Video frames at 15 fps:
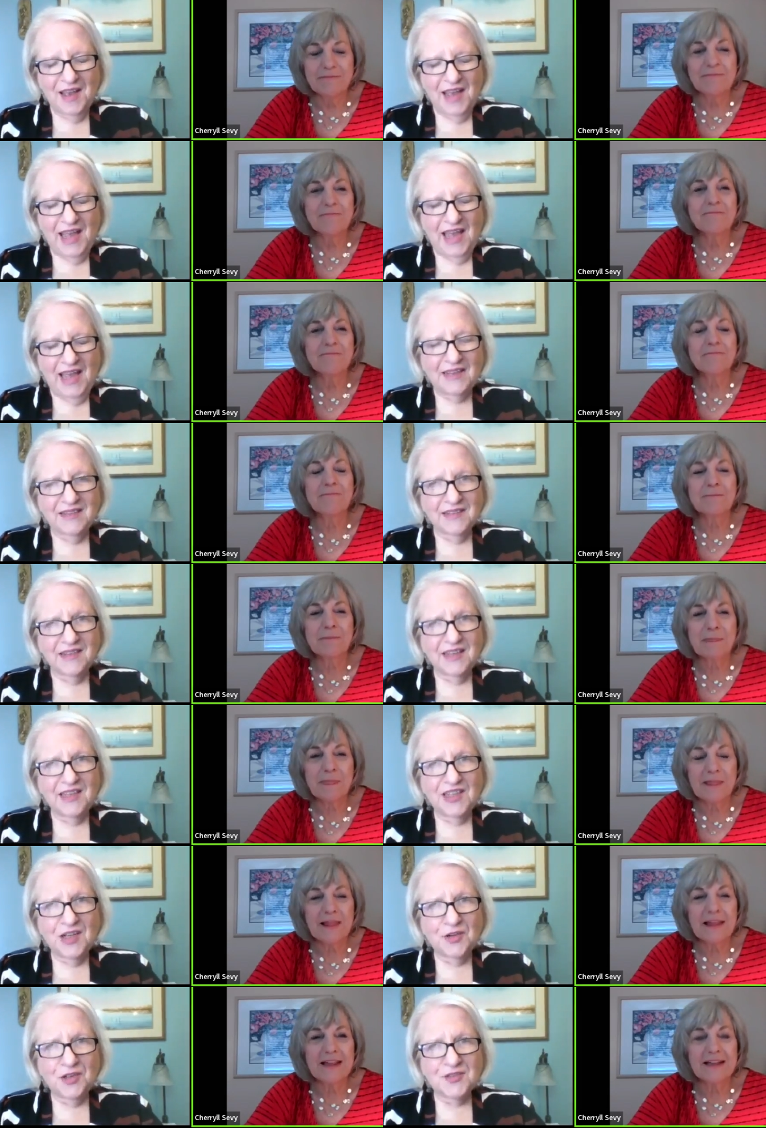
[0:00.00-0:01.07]
Speaker 1: And
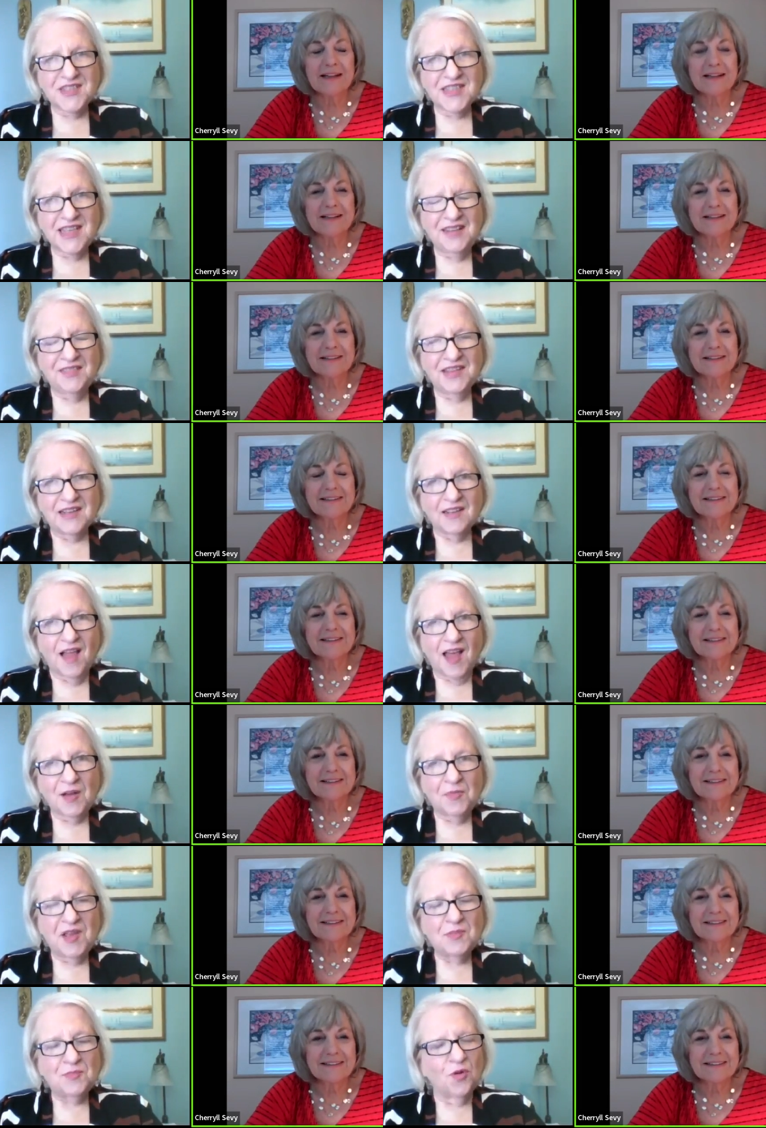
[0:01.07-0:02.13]
you know, you said that a lot
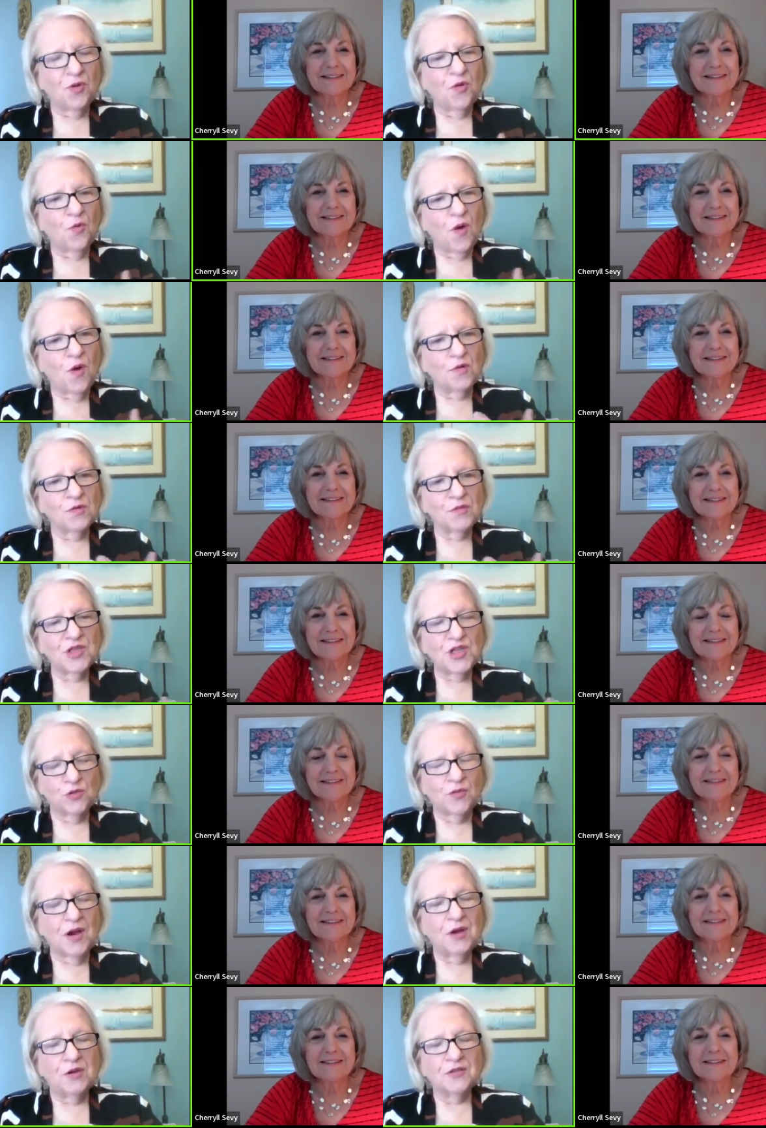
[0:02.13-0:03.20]
of people won't. You
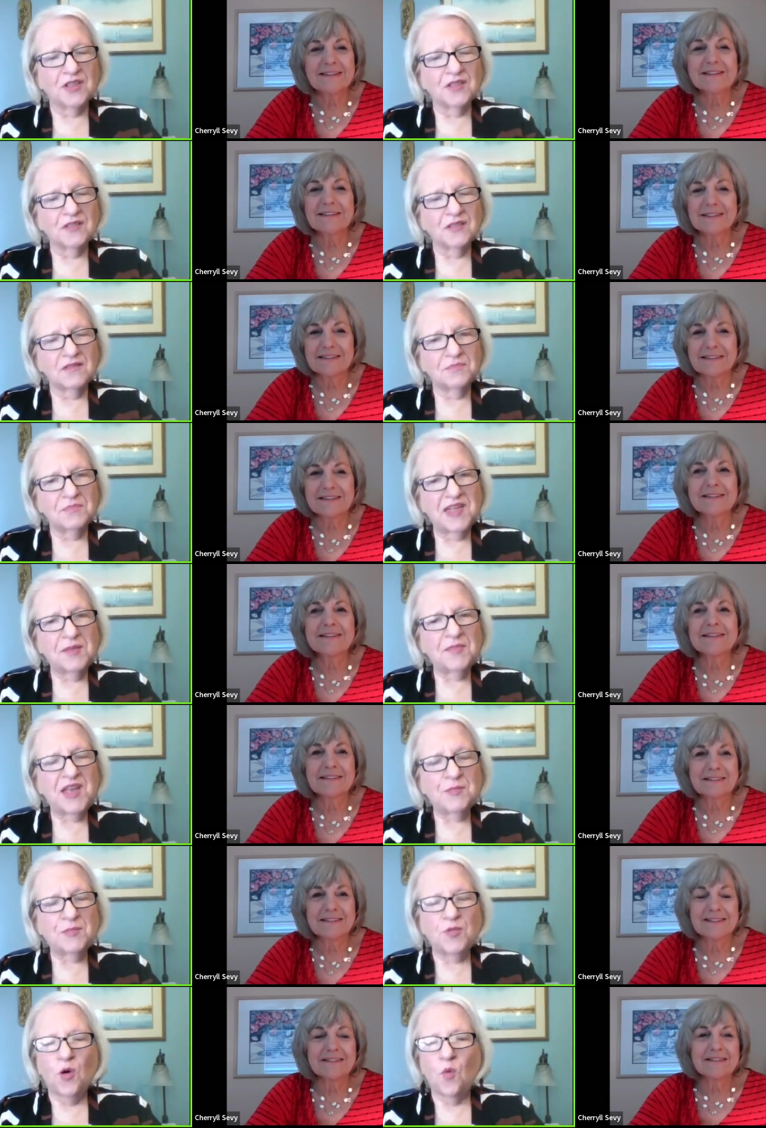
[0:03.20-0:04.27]
wrote uh, many
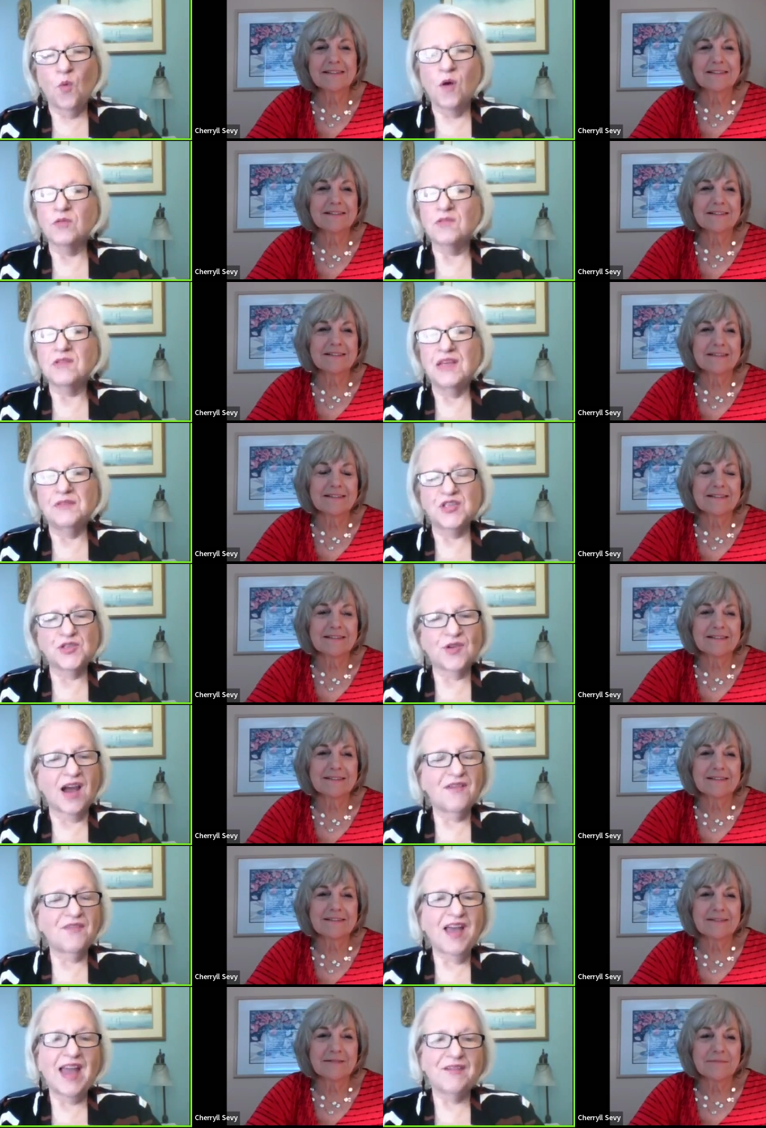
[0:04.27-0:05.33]
people won't even
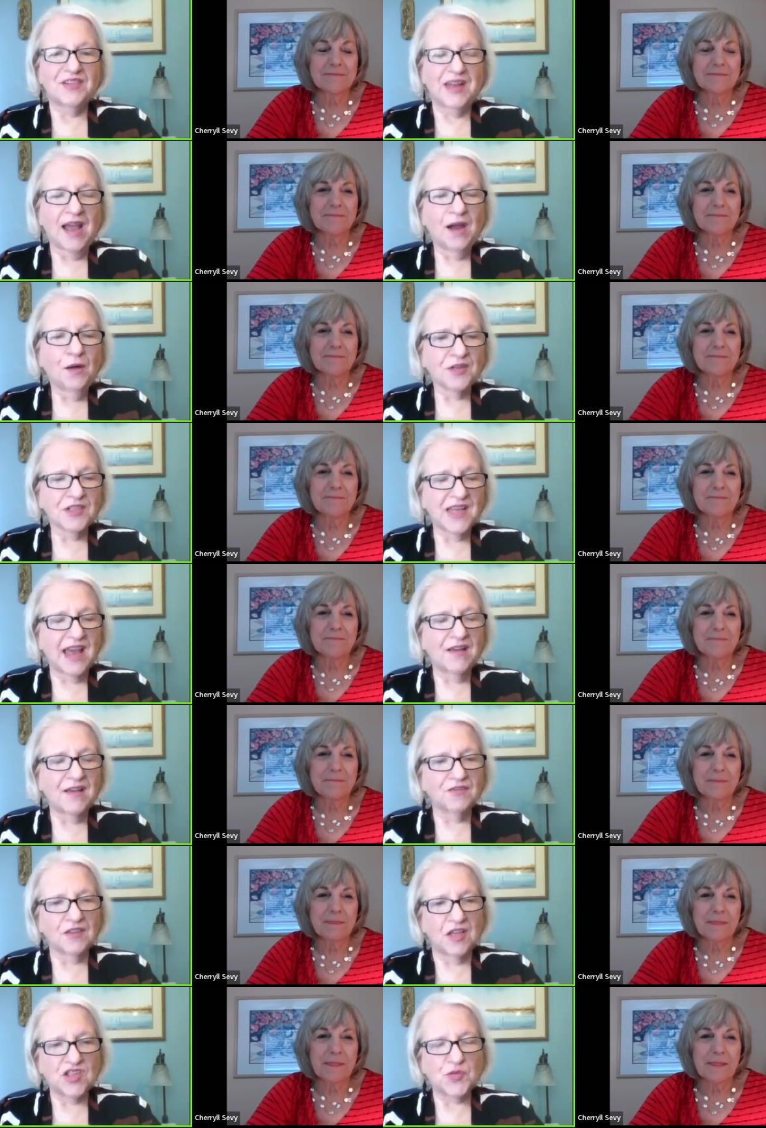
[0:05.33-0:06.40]
drive half an hour to
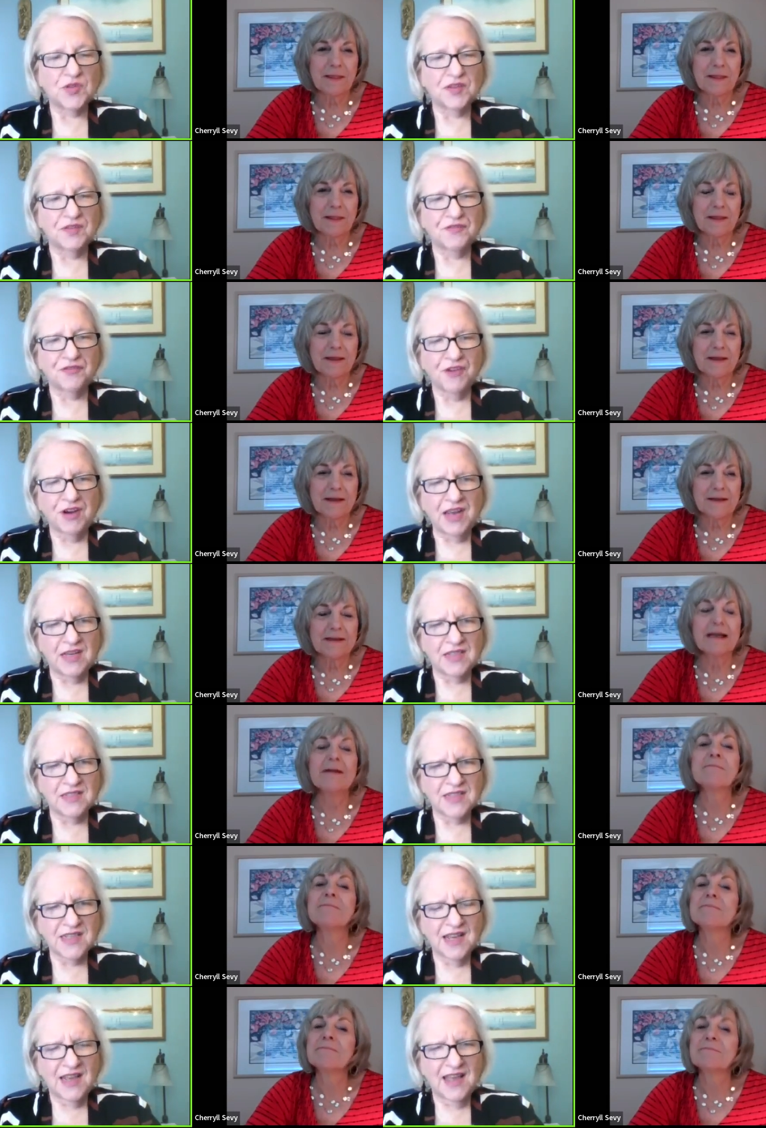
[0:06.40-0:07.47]
have lunch with a friend. Yeah.